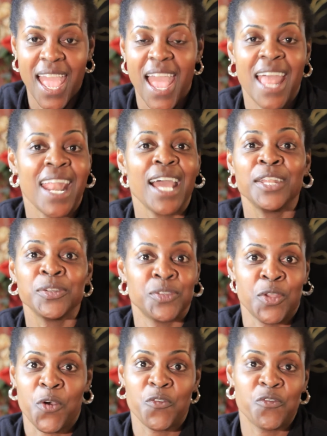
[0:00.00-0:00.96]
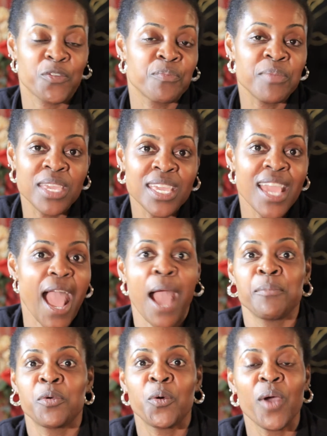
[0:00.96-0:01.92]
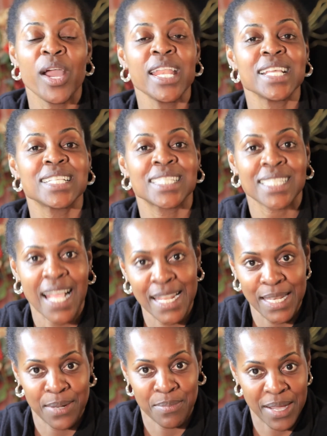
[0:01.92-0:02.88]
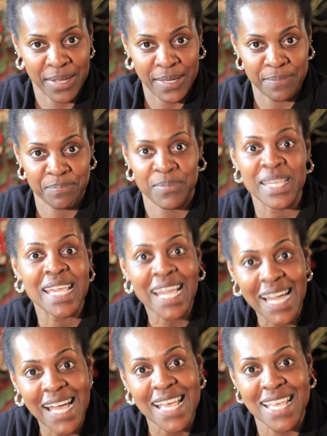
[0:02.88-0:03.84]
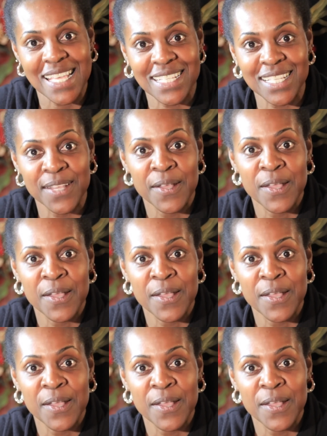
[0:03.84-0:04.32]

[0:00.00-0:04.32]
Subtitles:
And I don't know. For me, I'm quite excited about it because